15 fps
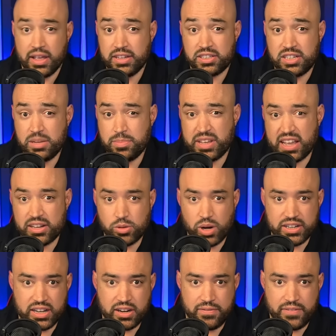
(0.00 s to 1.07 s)
His team began to
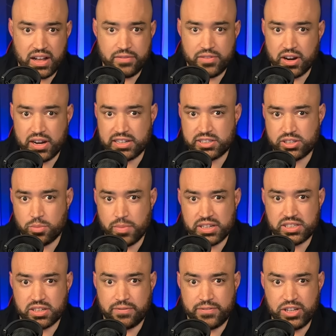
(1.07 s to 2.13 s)
identify various
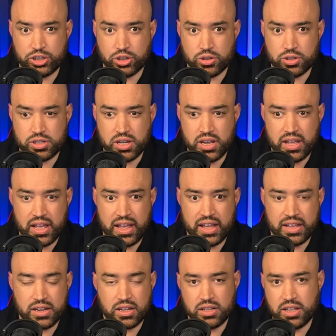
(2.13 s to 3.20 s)
domestic features
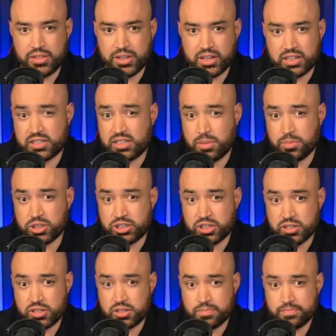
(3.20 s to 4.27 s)
and lithic
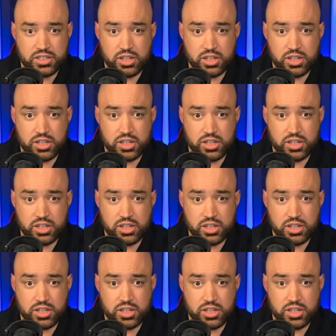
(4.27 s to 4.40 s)
assemblages,